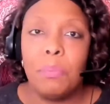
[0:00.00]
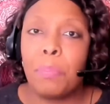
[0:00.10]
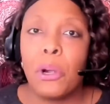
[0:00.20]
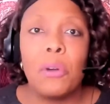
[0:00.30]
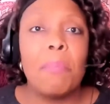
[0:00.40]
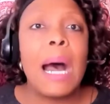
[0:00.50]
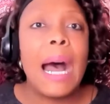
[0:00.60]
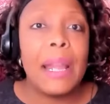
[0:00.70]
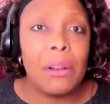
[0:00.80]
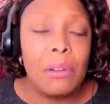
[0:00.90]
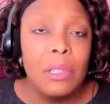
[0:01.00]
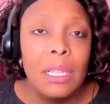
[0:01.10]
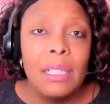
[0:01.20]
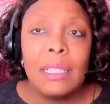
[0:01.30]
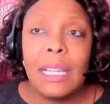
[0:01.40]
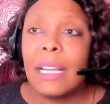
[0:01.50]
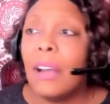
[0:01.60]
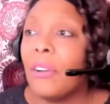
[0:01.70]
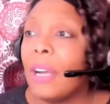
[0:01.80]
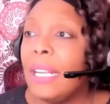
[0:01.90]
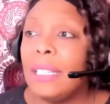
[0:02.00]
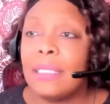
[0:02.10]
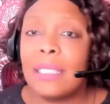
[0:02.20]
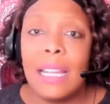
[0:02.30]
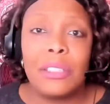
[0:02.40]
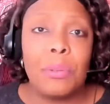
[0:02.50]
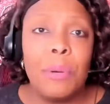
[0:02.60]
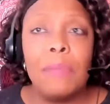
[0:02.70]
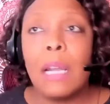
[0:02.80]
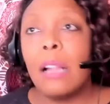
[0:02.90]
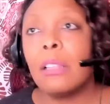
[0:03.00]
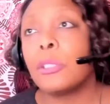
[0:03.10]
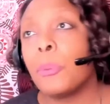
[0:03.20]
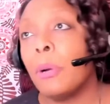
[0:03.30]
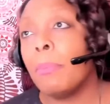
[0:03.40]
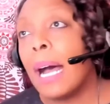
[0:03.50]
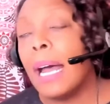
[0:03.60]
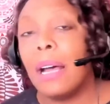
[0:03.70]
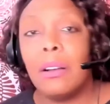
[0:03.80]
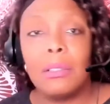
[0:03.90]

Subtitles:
per mile. Like, all right, it's like $12 per mile,